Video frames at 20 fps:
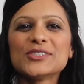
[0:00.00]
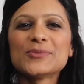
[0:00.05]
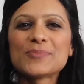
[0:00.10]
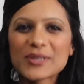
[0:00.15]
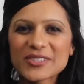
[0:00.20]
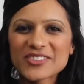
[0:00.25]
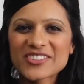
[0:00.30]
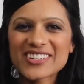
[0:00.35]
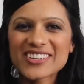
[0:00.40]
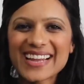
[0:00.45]
To
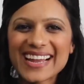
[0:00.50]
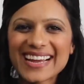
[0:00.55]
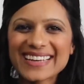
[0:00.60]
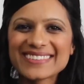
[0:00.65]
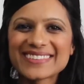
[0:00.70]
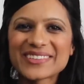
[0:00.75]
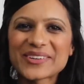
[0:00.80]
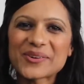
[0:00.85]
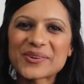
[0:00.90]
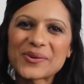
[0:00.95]

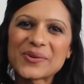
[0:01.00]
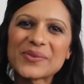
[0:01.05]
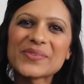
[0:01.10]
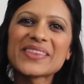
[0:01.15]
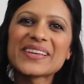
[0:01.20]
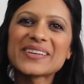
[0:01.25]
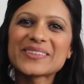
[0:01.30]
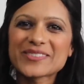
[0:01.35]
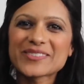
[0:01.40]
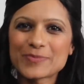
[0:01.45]
personalize their
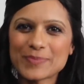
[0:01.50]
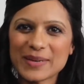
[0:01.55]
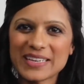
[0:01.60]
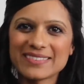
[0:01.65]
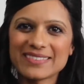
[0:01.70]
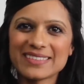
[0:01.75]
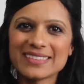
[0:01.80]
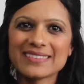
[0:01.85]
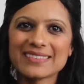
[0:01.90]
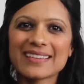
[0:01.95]
own little
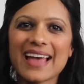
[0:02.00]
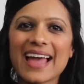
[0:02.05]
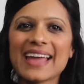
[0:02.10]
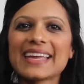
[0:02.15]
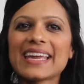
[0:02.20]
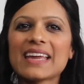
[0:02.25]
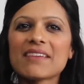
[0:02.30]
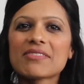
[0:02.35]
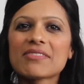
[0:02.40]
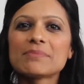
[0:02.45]
spaces, I
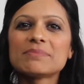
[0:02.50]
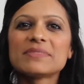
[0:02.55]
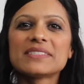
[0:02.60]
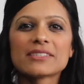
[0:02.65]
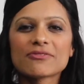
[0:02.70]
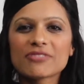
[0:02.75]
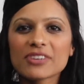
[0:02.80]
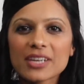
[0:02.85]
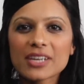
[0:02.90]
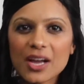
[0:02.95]
gave them
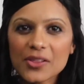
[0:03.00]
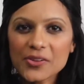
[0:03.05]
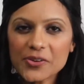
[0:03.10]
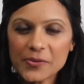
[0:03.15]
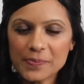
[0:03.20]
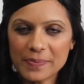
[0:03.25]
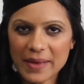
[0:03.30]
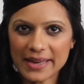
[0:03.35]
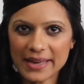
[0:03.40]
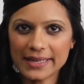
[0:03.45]
different
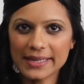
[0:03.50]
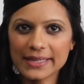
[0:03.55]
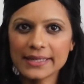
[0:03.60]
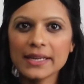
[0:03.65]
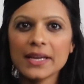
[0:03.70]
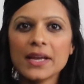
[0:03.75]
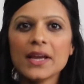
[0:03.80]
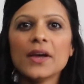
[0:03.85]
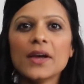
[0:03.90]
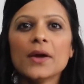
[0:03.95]
colored bedding,